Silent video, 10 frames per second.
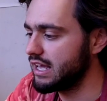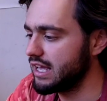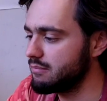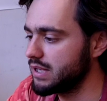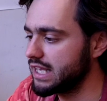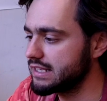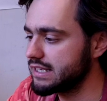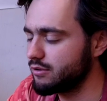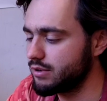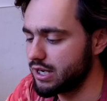am
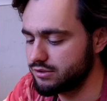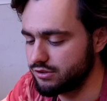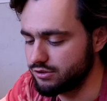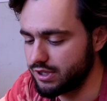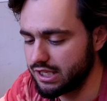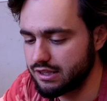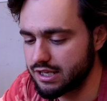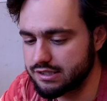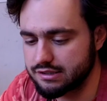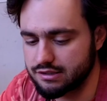getting around to doing
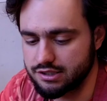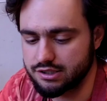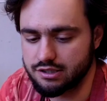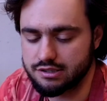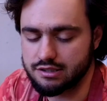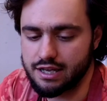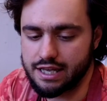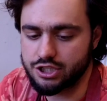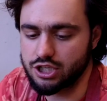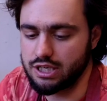this. It's just I
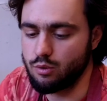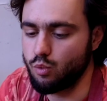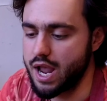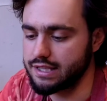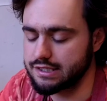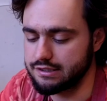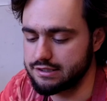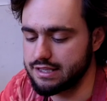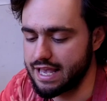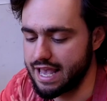actually wetted
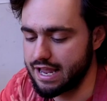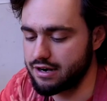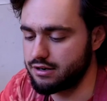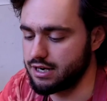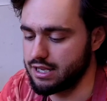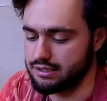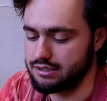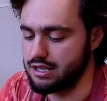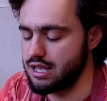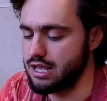the hair
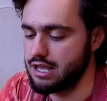and